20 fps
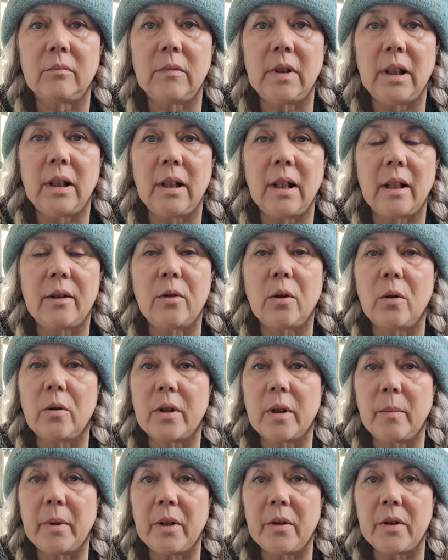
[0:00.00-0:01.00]
I
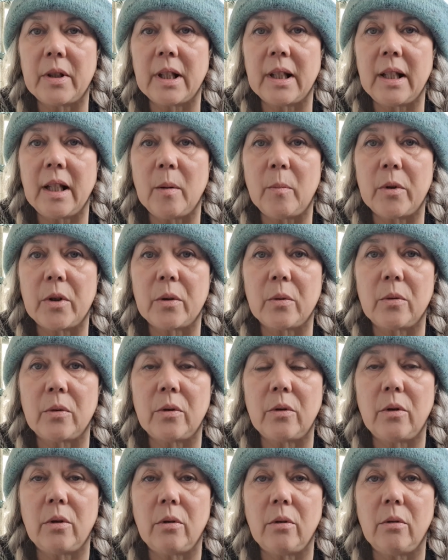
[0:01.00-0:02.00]
talked about it in episode
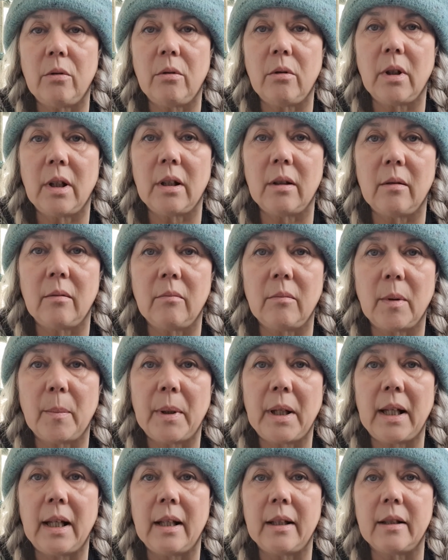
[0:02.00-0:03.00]
2 and my
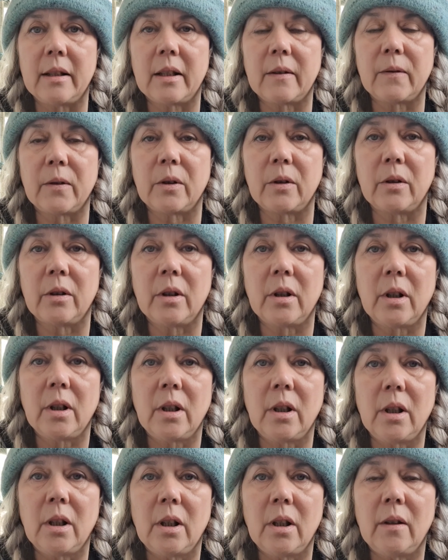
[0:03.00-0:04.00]
plans for
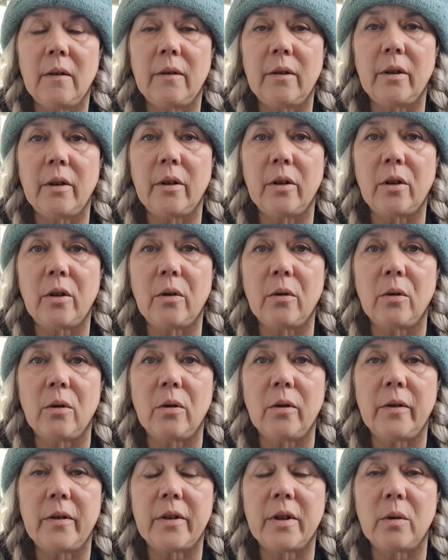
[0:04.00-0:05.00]
the
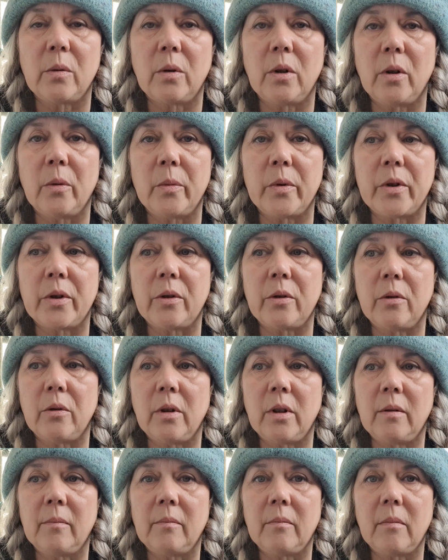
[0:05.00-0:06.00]
croft and what I was
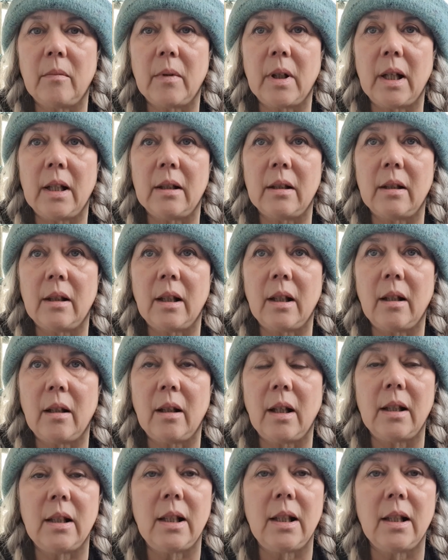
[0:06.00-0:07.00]
doing, and
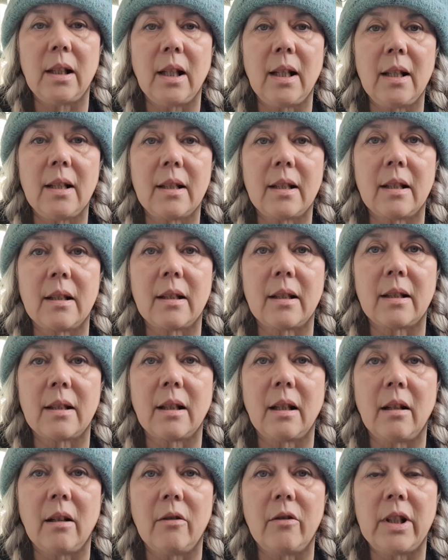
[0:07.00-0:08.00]
here it is. It's
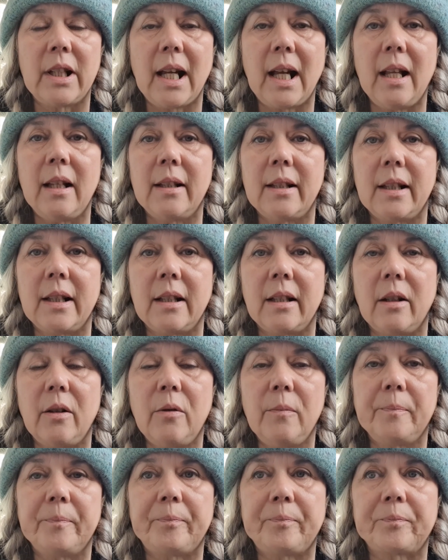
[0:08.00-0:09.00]
a reality
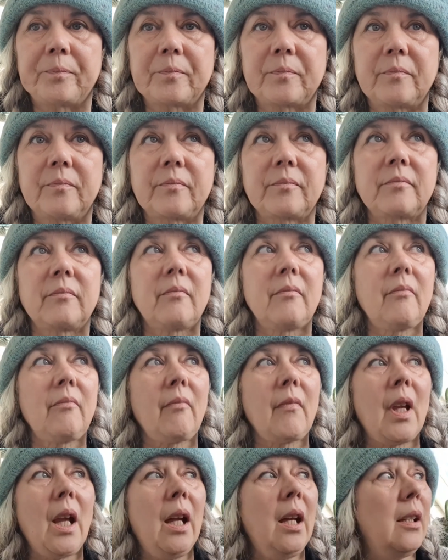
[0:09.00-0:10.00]
now,
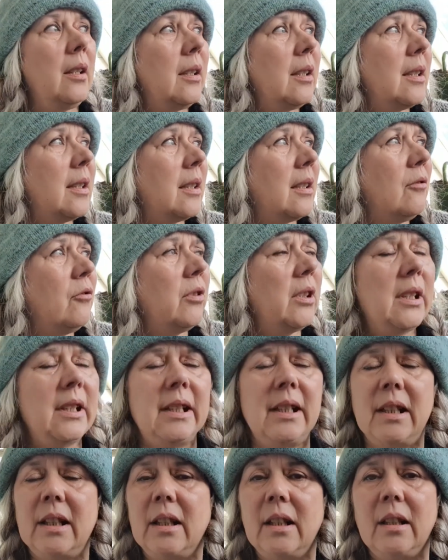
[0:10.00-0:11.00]
and it's a really
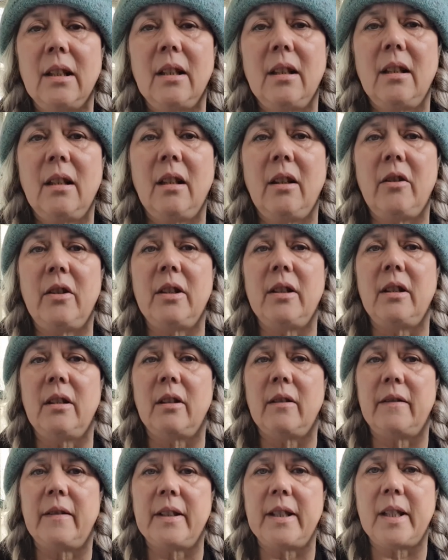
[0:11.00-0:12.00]

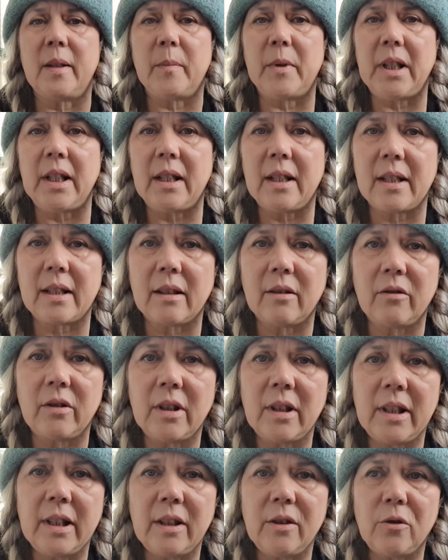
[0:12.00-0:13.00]
lovely space. I
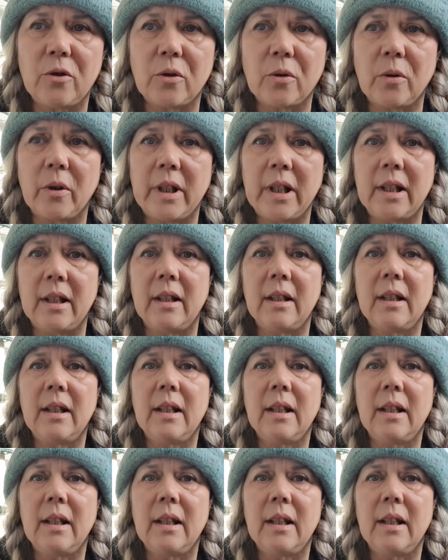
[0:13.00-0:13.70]
really enjoy it.